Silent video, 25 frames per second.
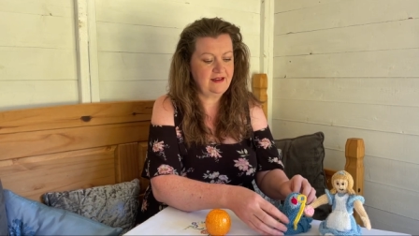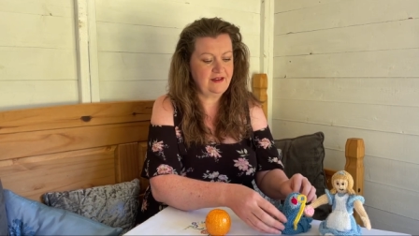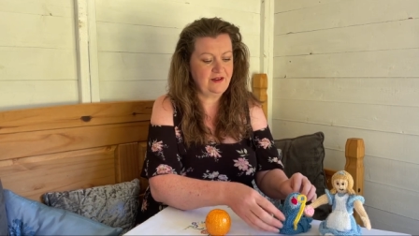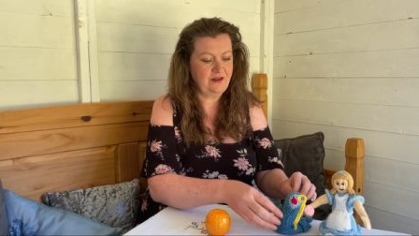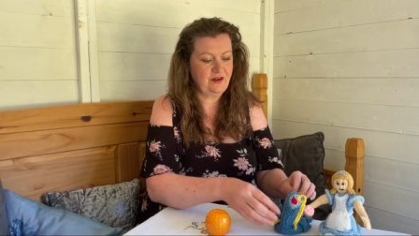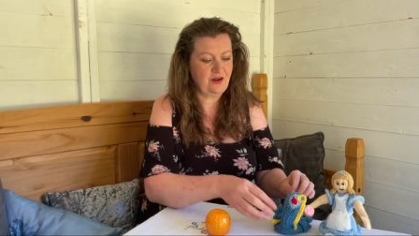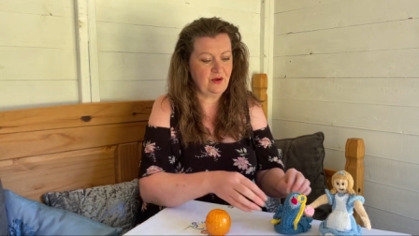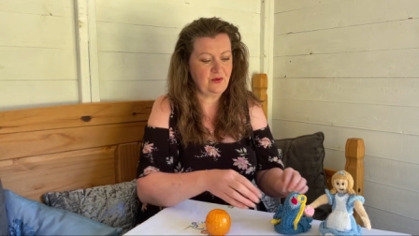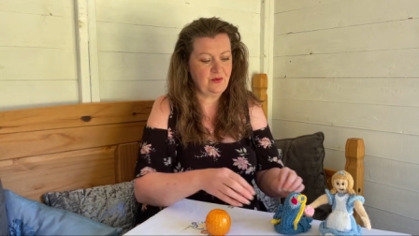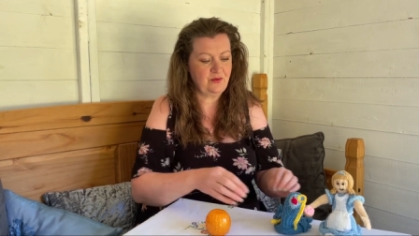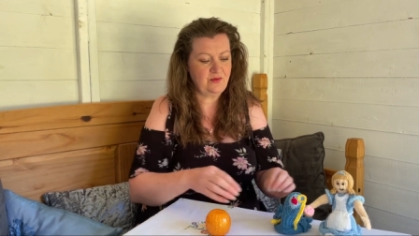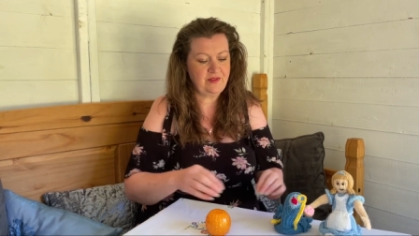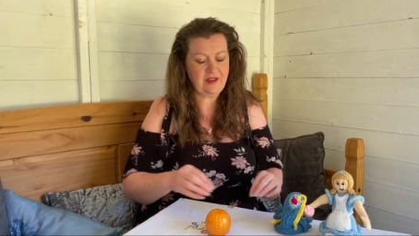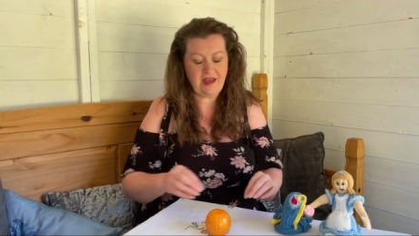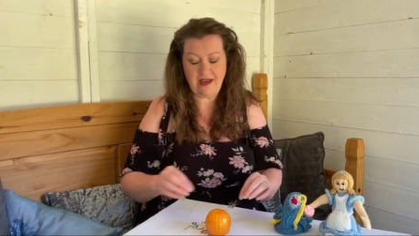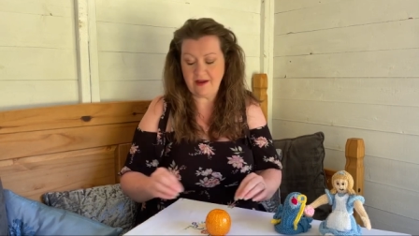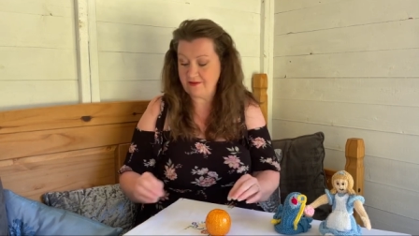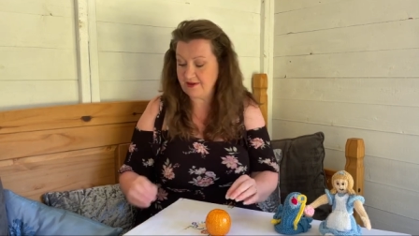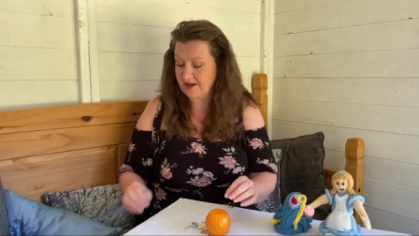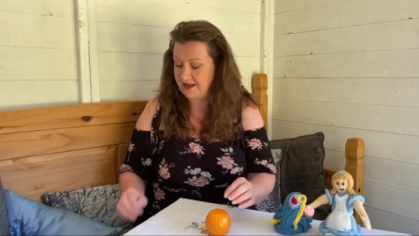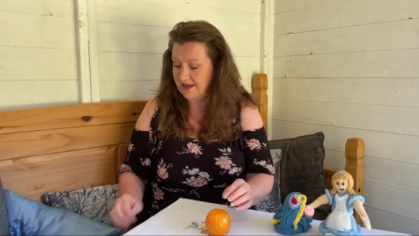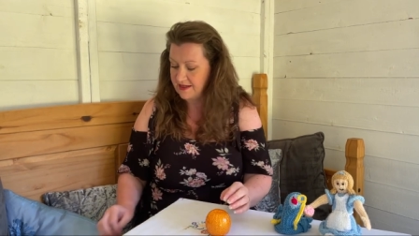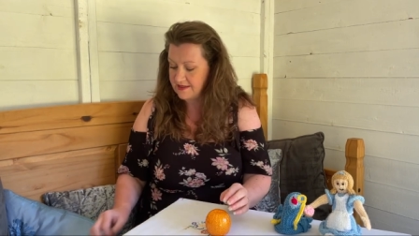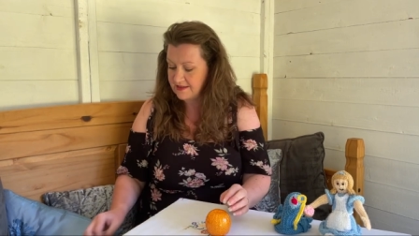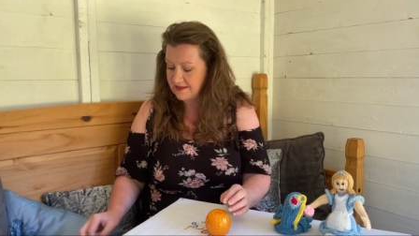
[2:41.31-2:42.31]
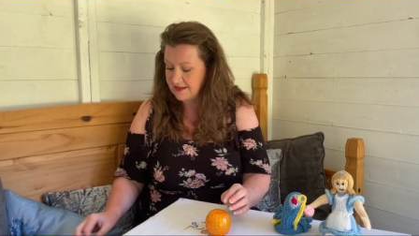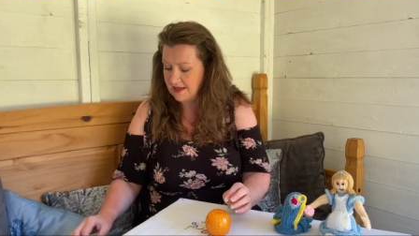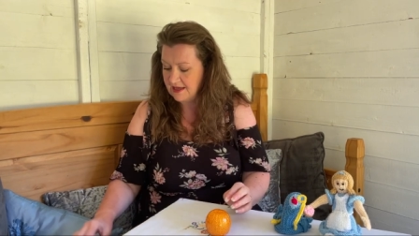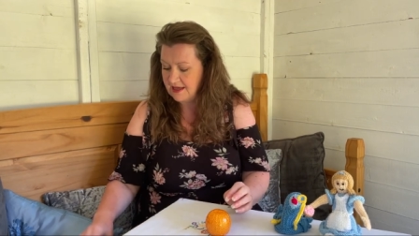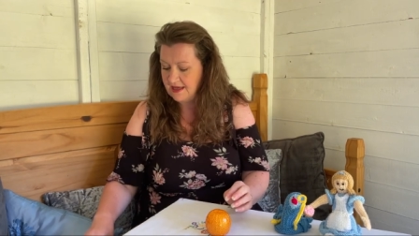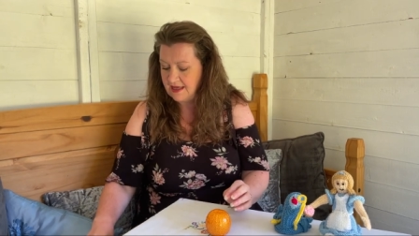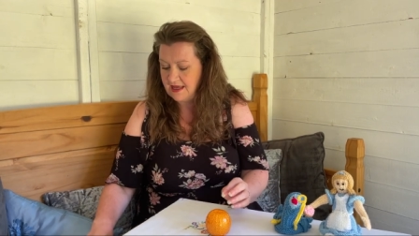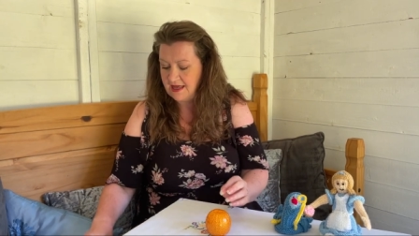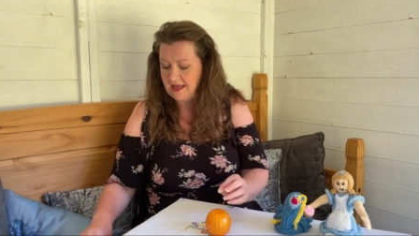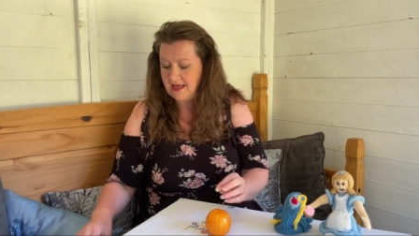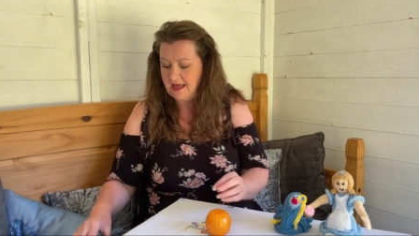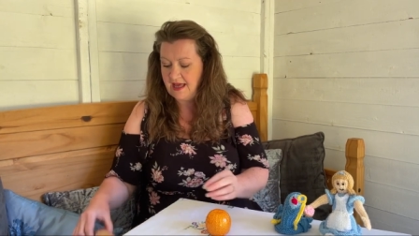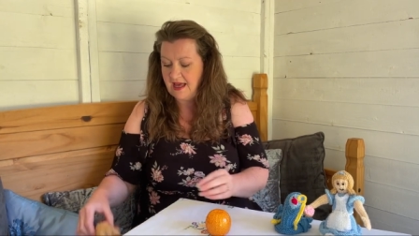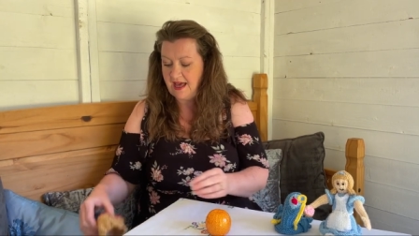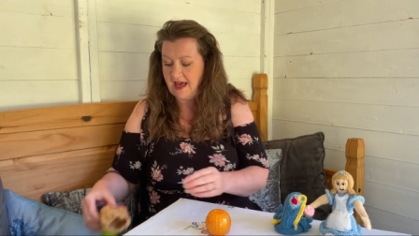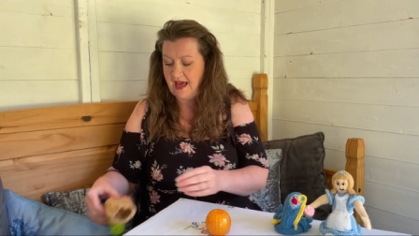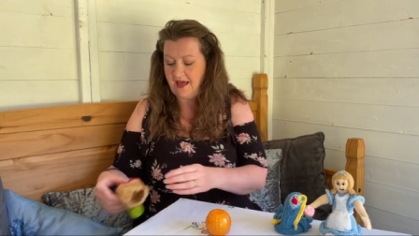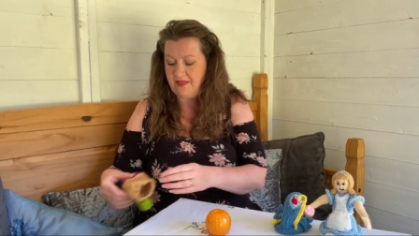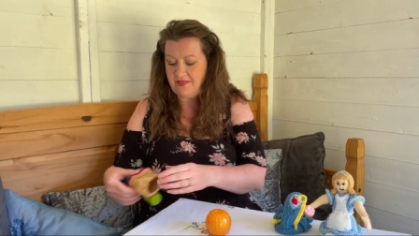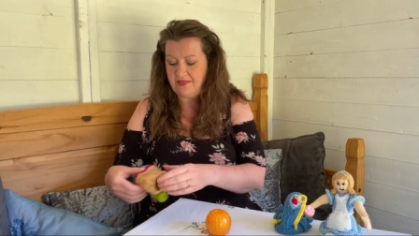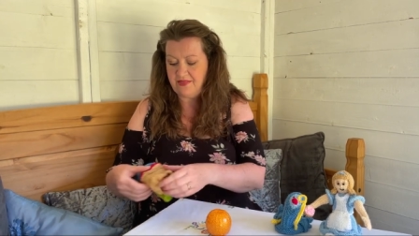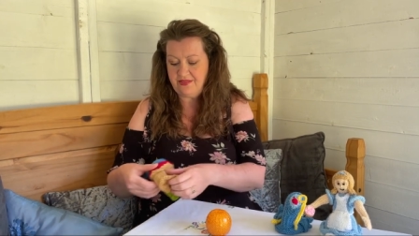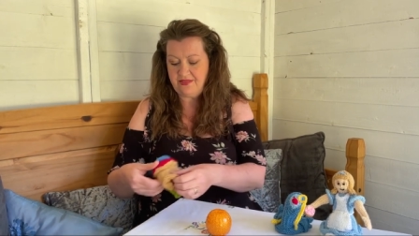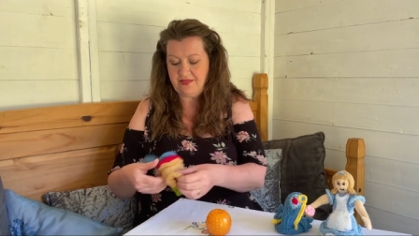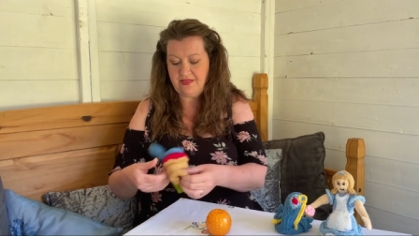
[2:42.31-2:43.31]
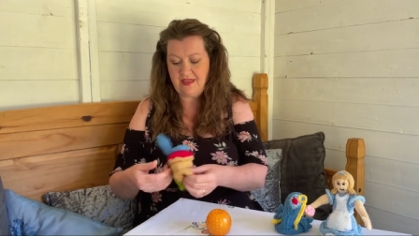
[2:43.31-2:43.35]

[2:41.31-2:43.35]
No, there he is. And